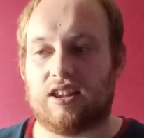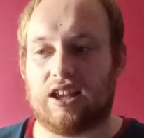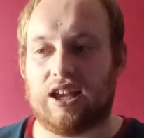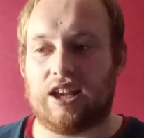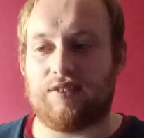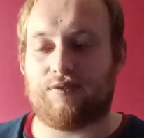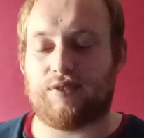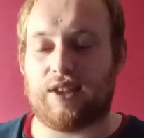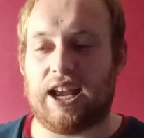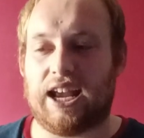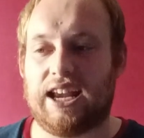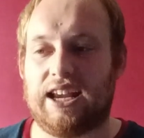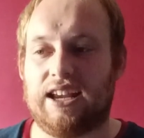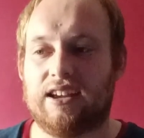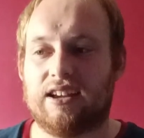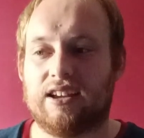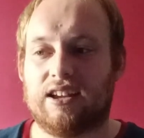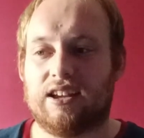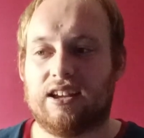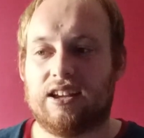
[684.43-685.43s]
if
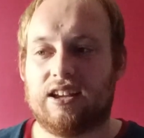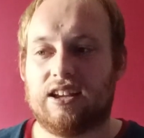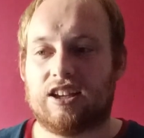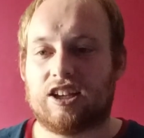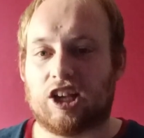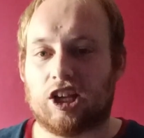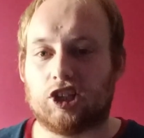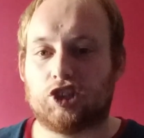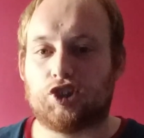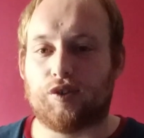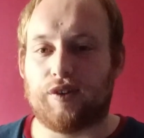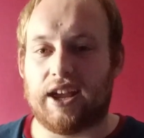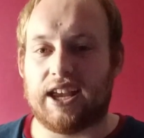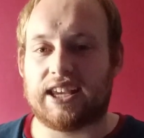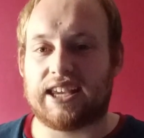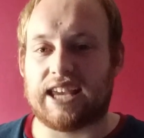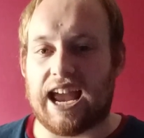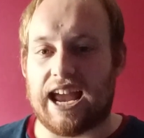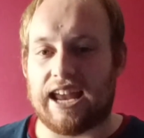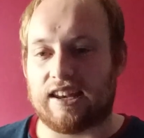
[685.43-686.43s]
they can do it
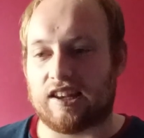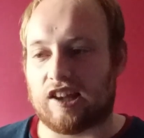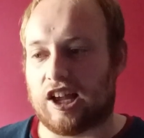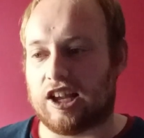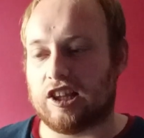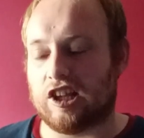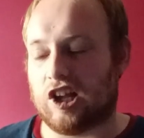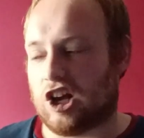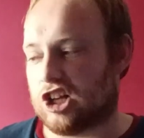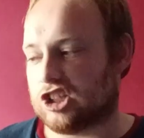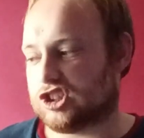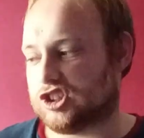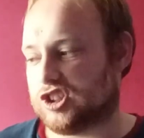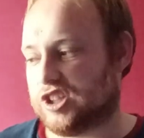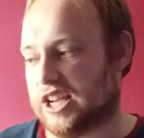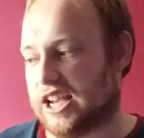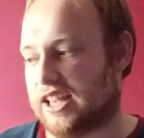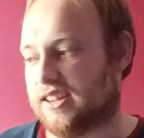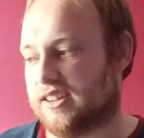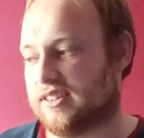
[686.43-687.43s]
again like last
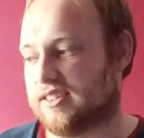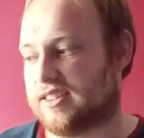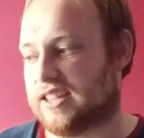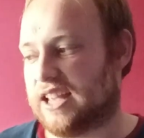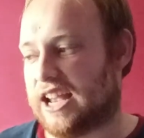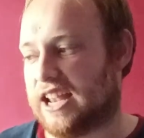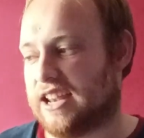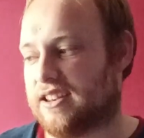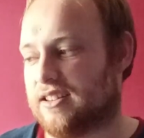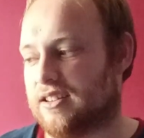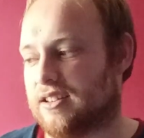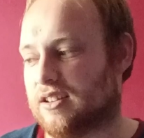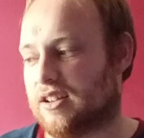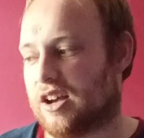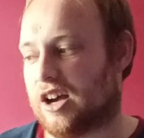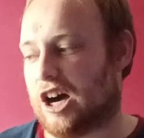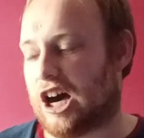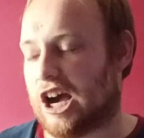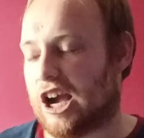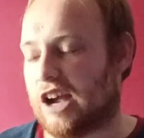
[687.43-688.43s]
year, then
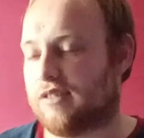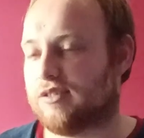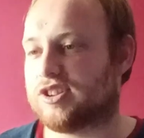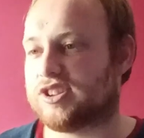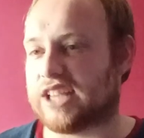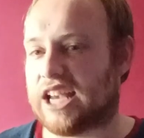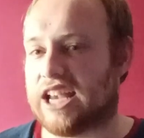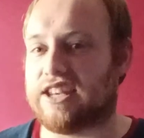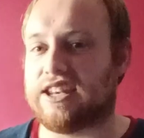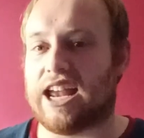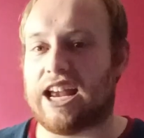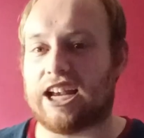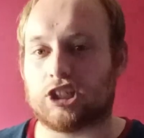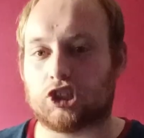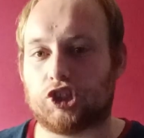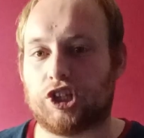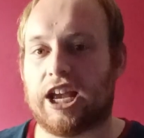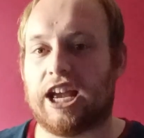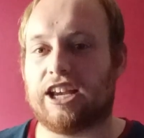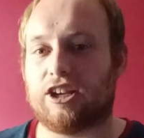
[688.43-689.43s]
I would say
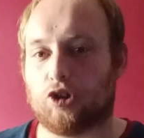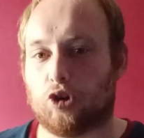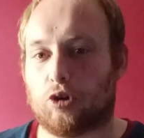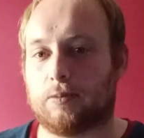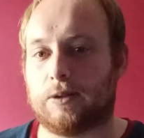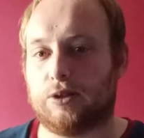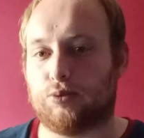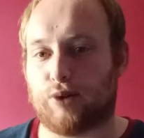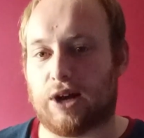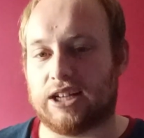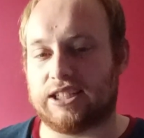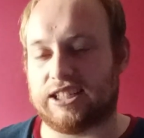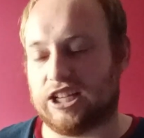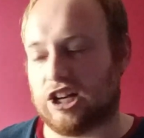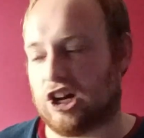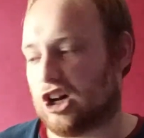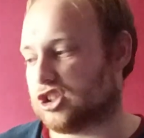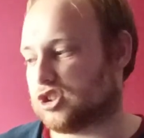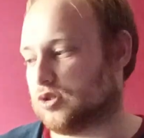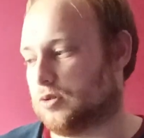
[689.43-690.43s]
next year you'll be ready,
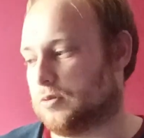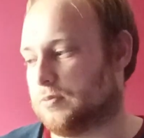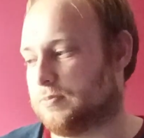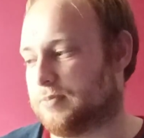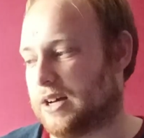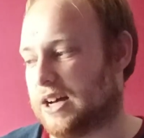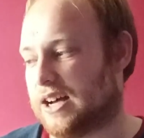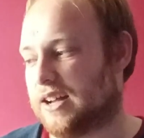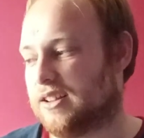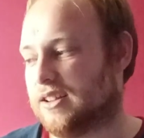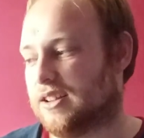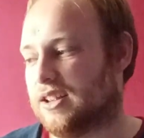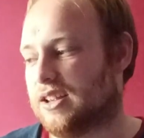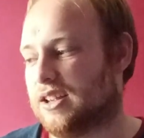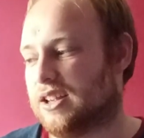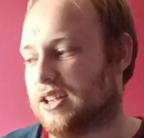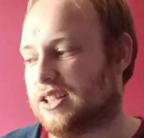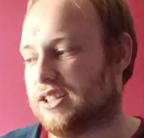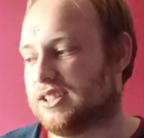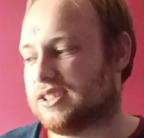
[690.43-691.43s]
Arsenal. But
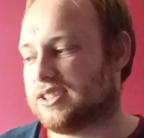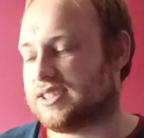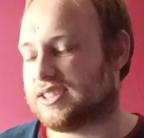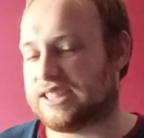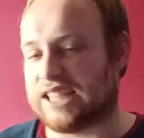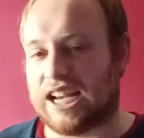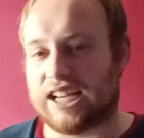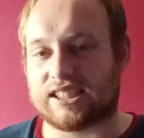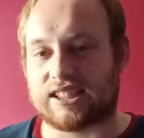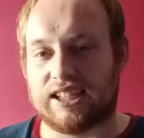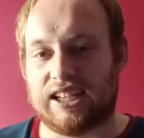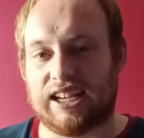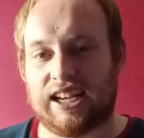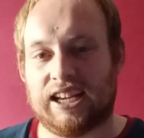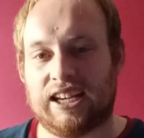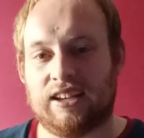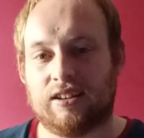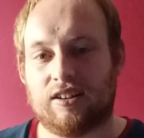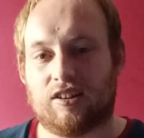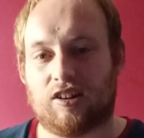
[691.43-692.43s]

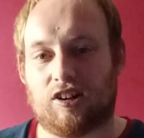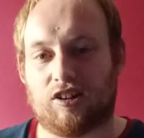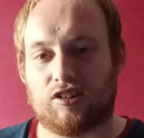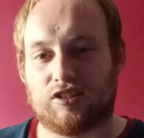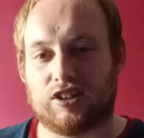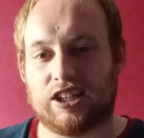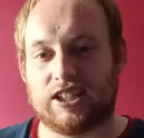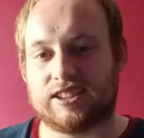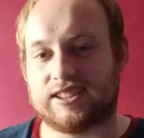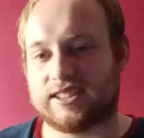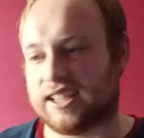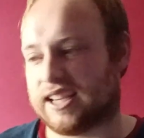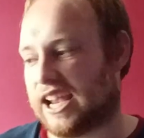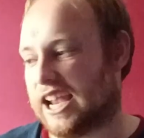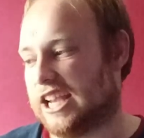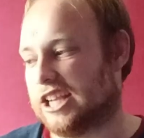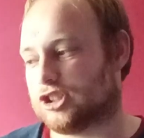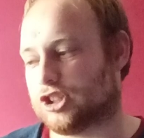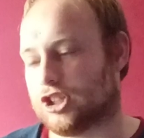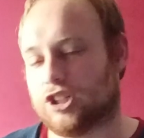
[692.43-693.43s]
sadly, on this
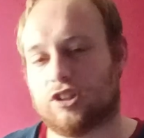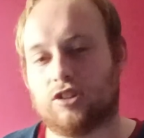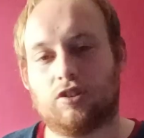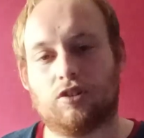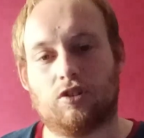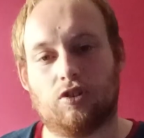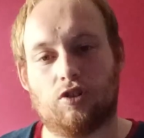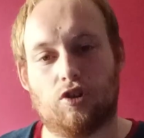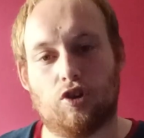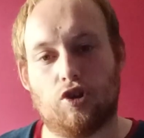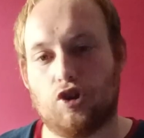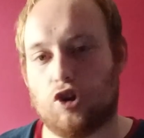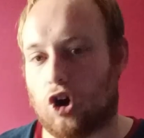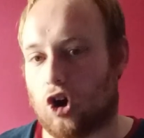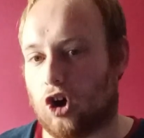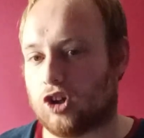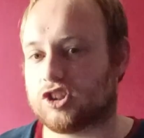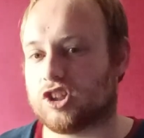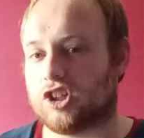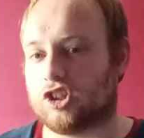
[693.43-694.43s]
occasion,
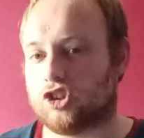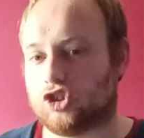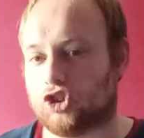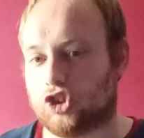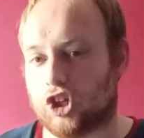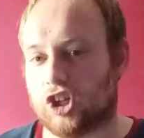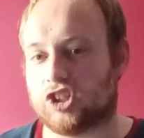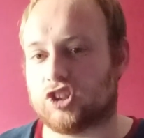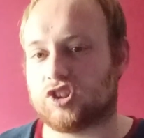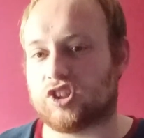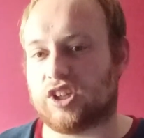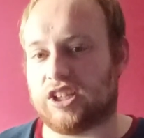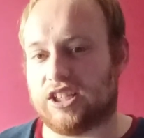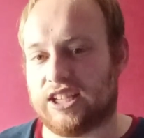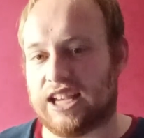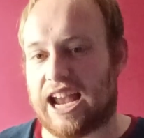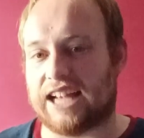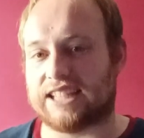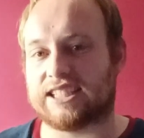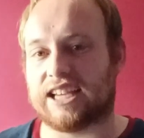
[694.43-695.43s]
not just
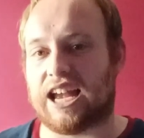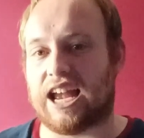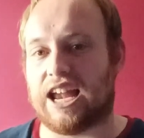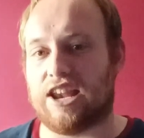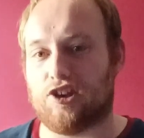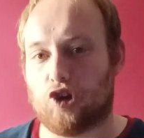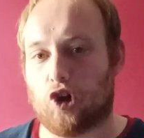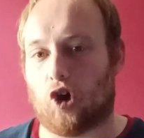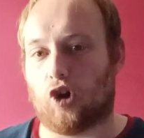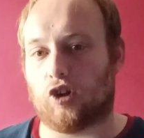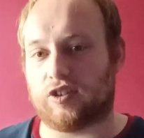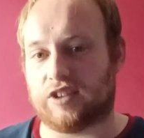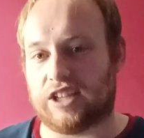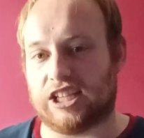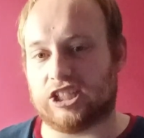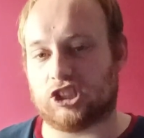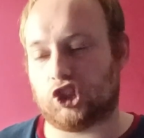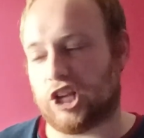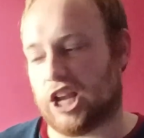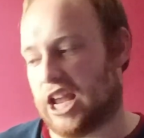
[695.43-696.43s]
yet, and not
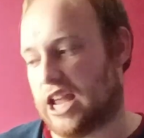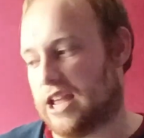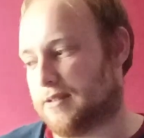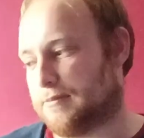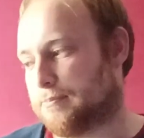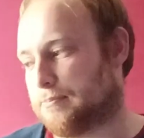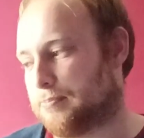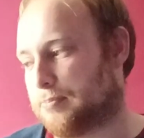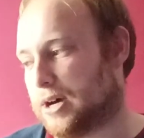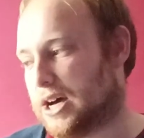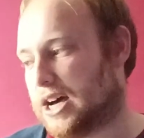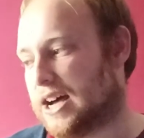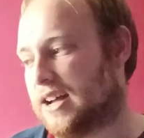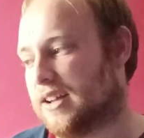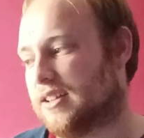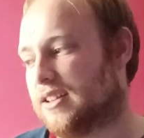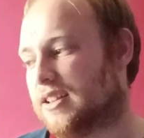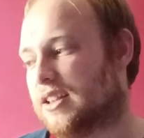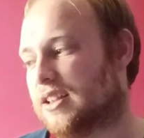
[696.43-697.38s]
this year. But